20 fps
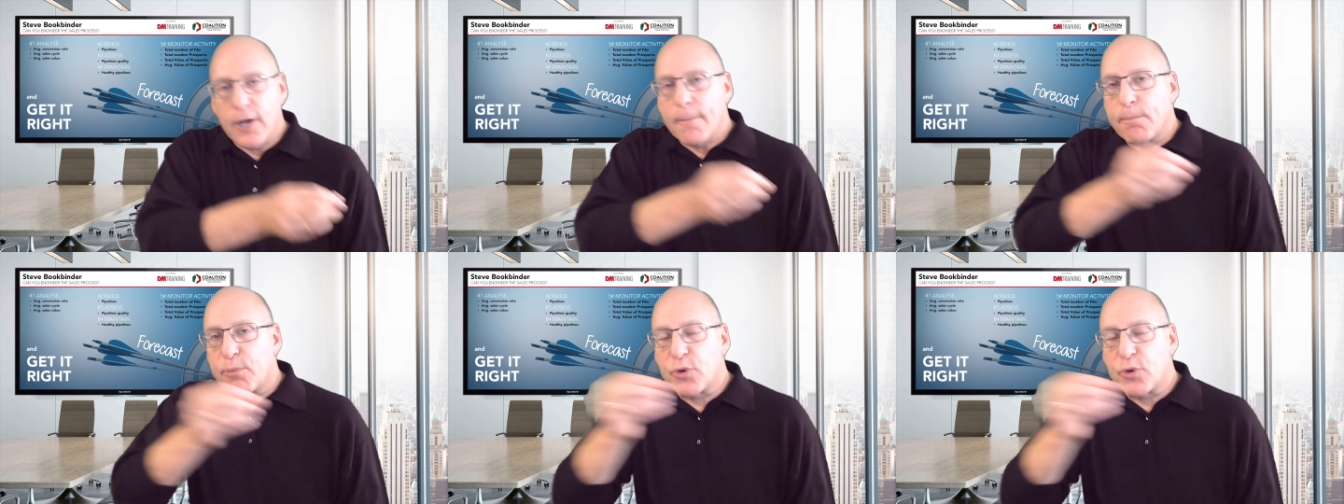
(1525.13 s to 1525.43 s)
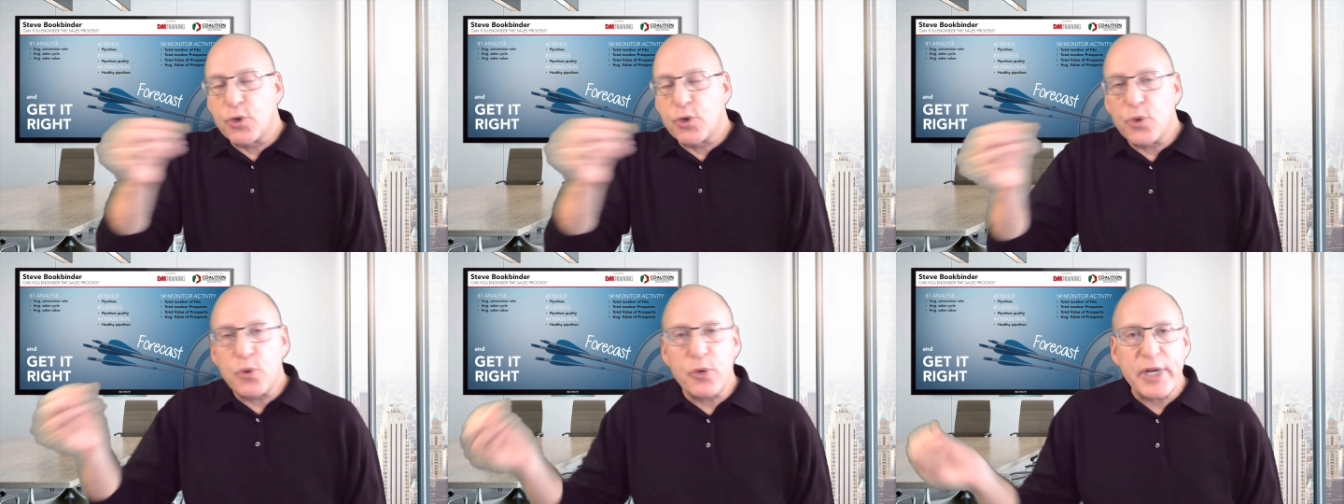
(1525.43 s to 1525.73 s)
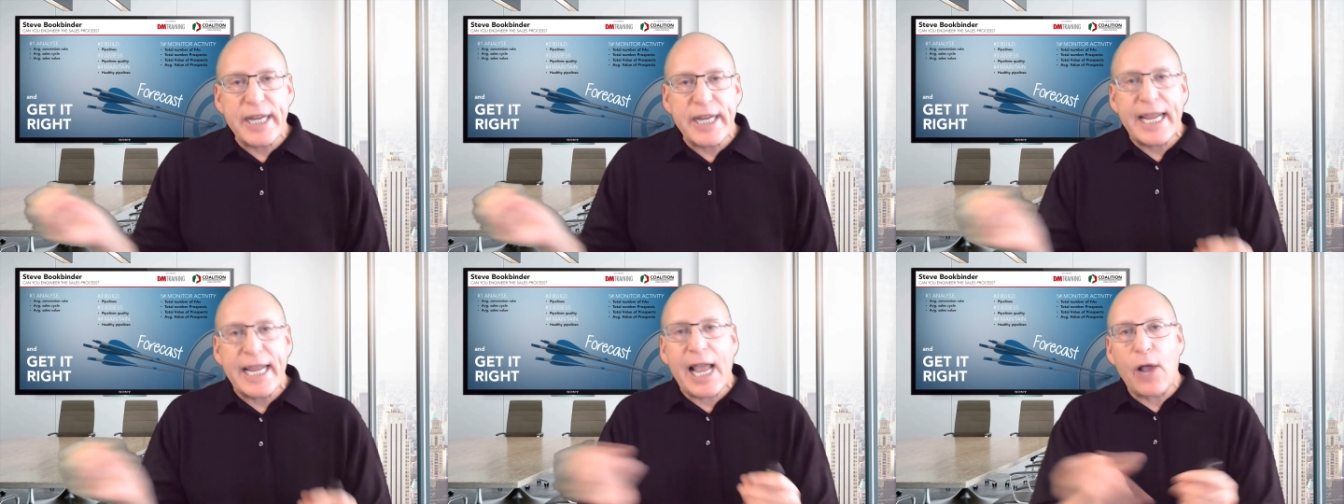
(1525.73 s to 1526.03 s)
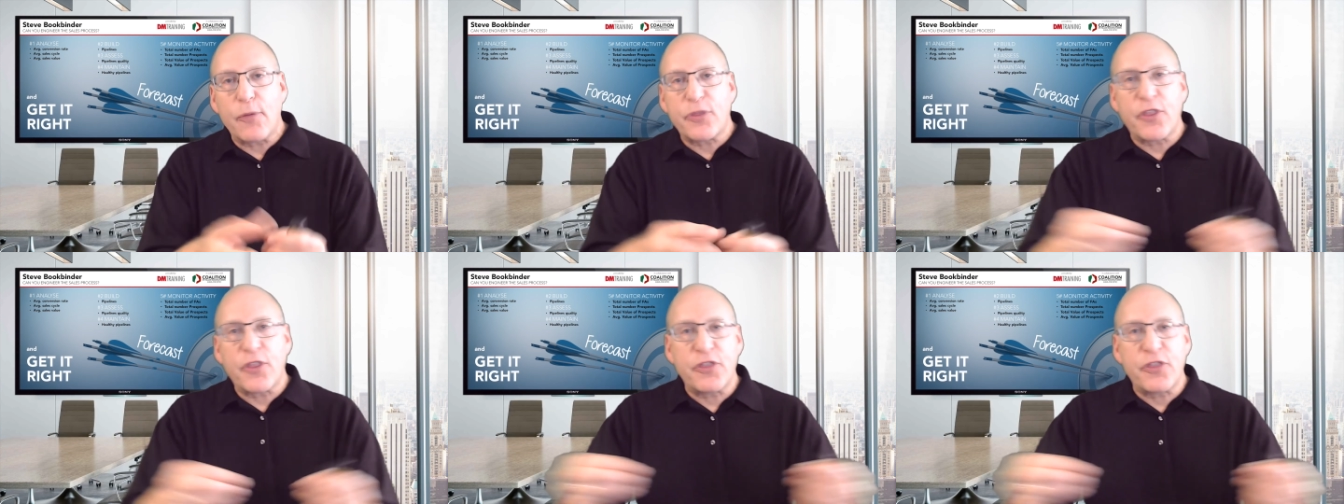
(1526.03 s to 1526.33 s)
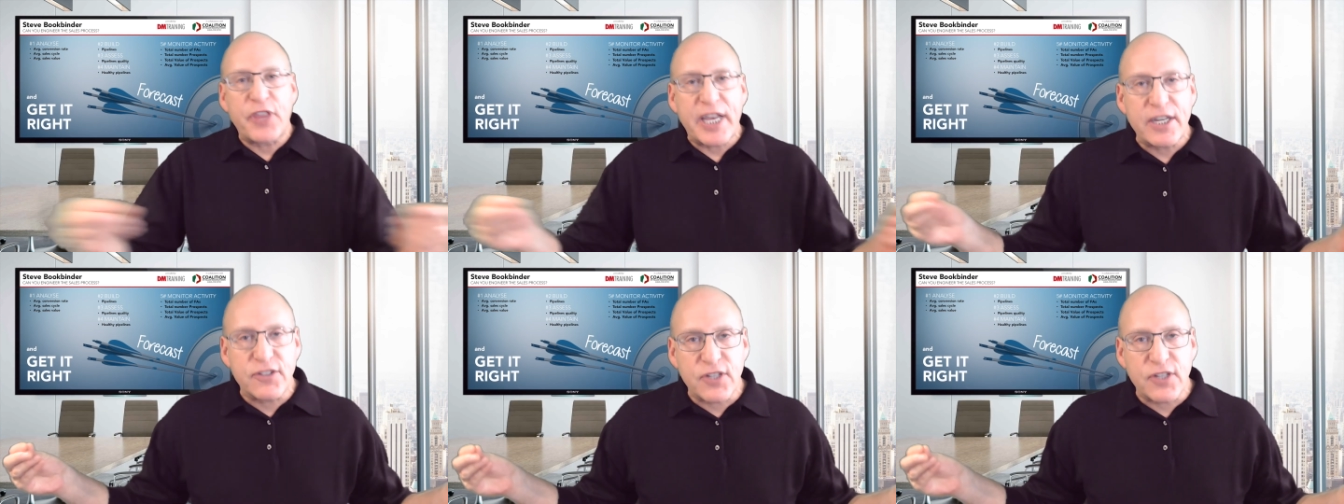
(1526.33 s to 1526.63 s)
pruning out the
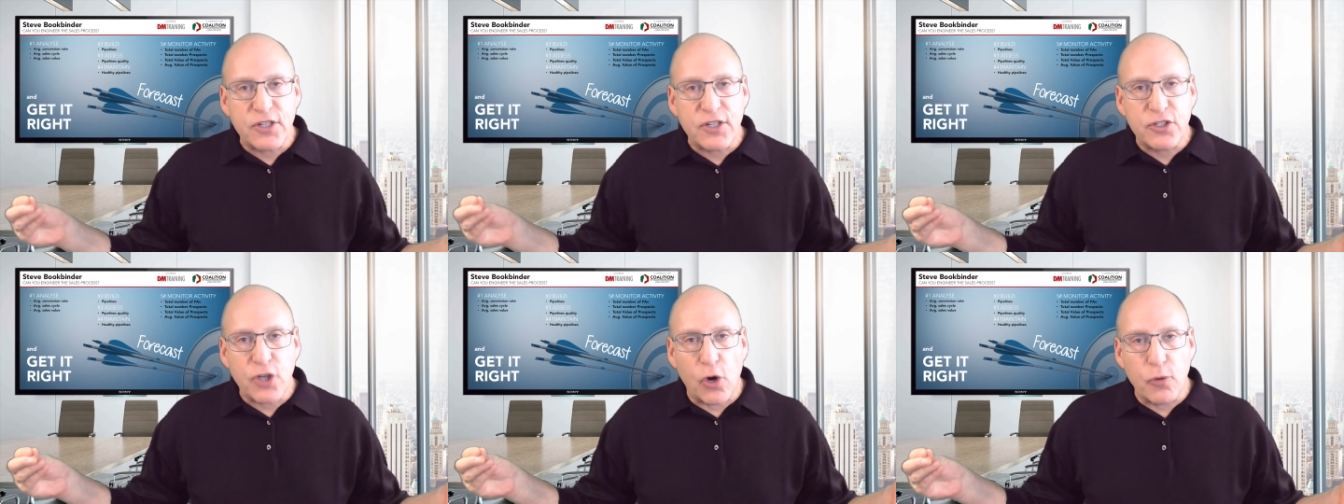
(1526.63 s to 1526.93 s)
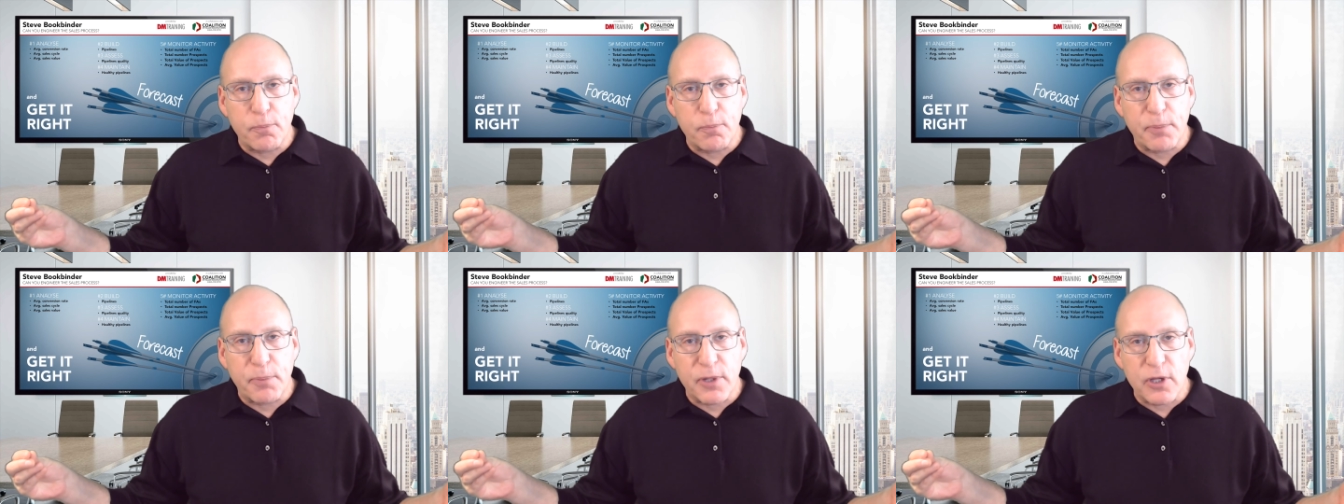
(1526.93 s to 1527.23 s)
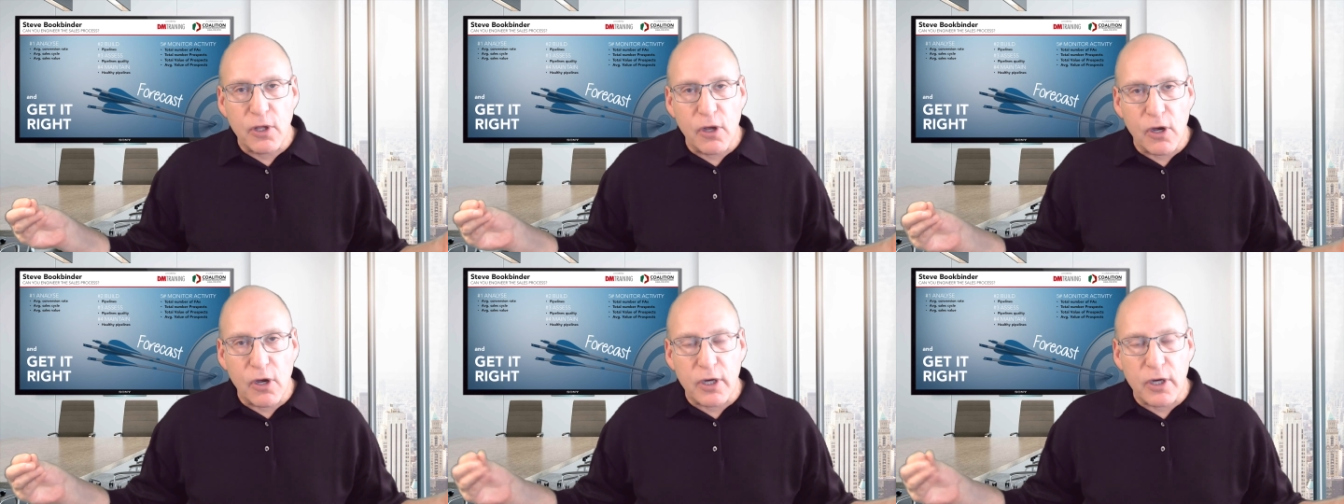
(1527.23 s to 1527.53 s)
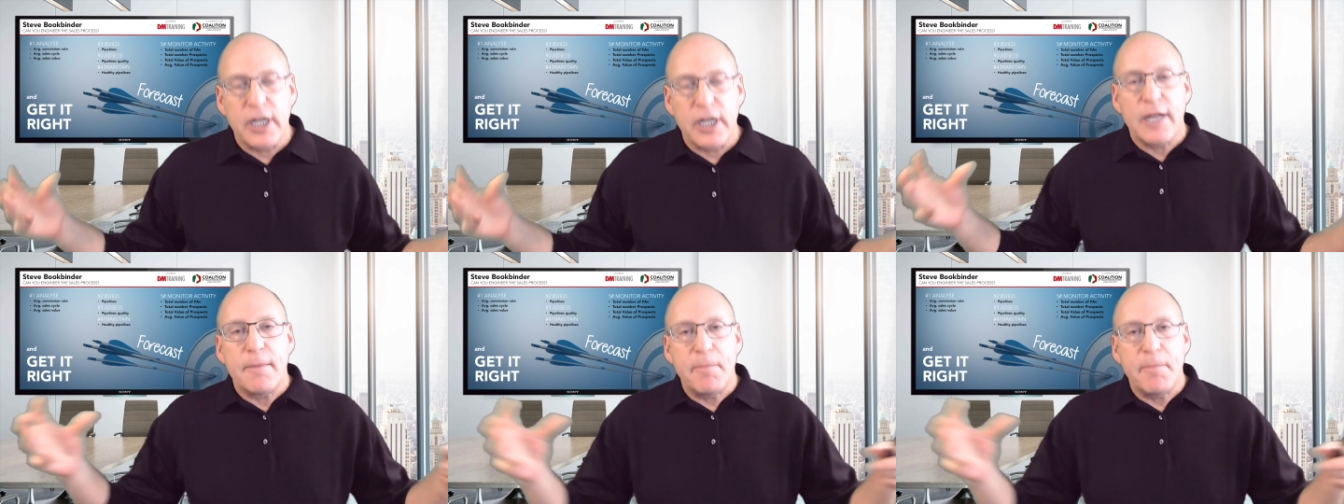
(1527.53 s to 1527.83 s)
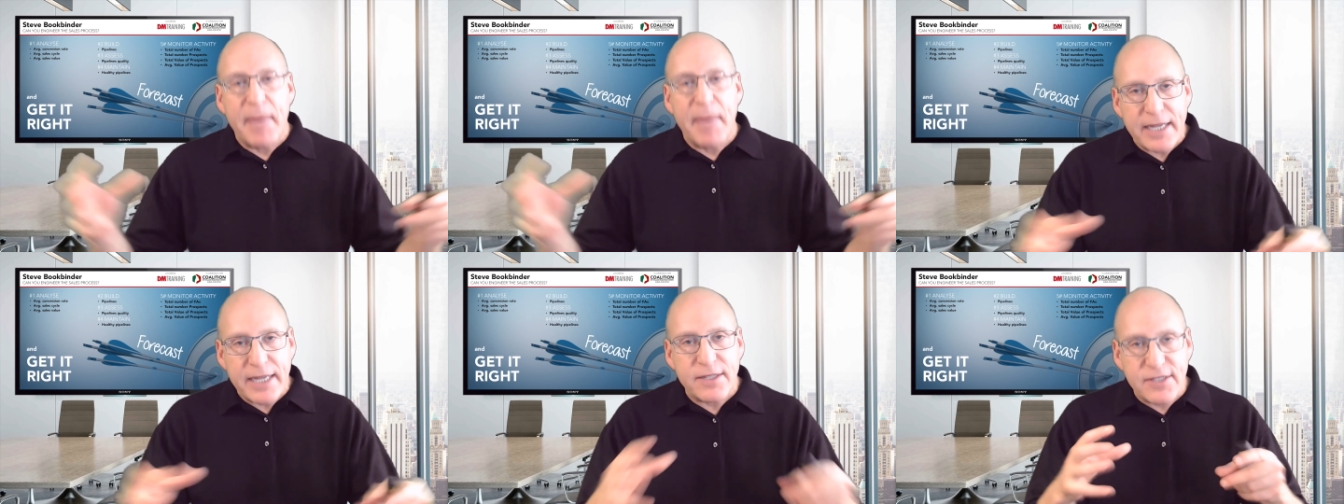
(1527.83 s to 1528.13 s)
things that don't belong,
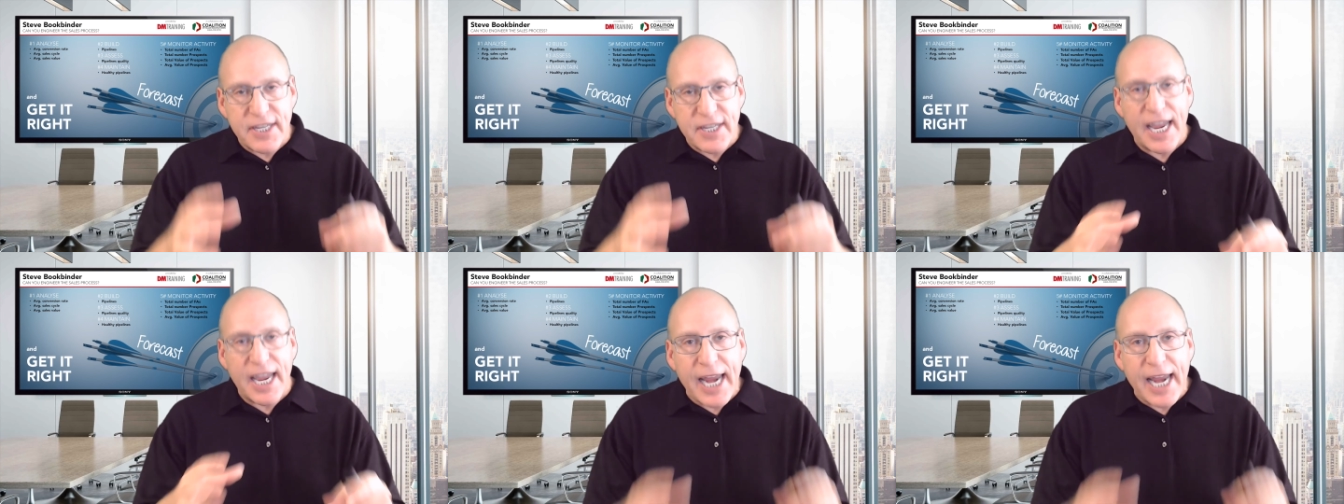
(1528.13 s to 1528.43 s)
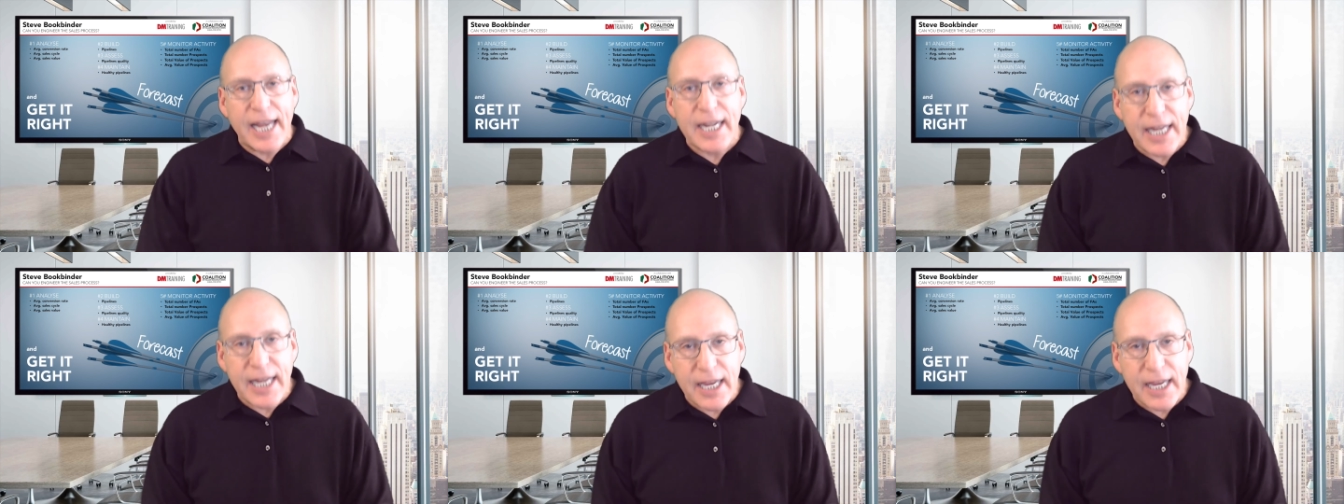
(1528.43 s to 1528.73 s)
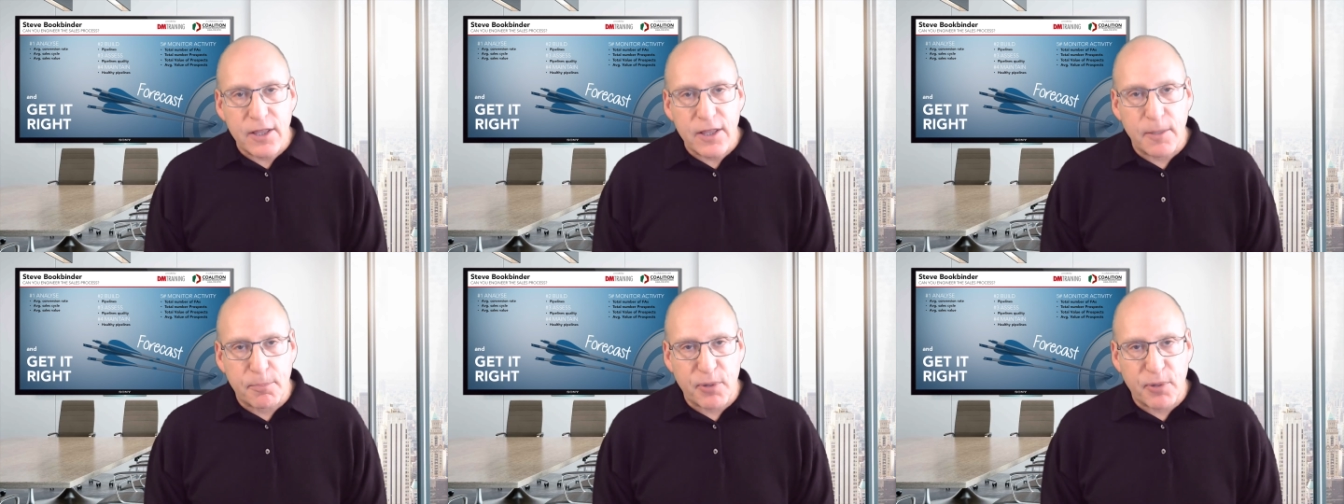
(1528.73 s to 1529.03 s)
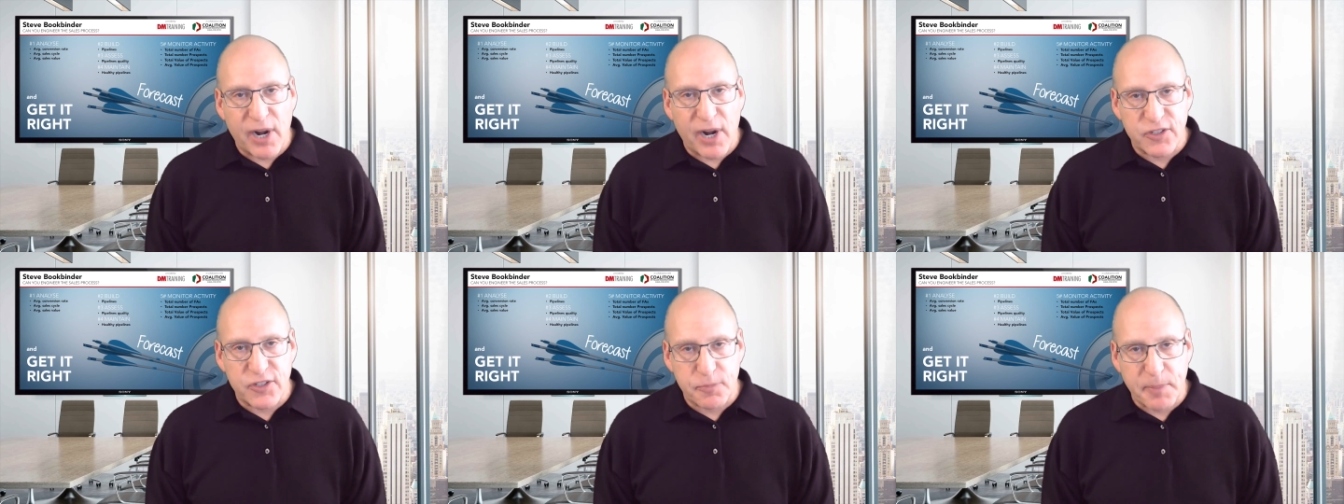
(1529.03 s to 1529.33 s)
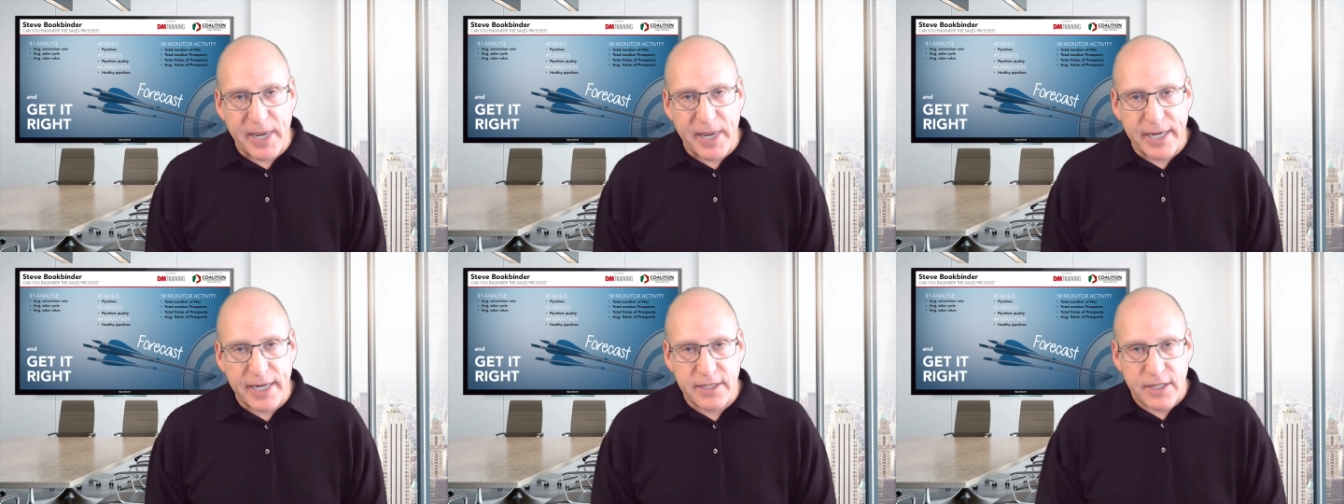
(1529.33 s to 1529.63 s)
maintaining the prospect,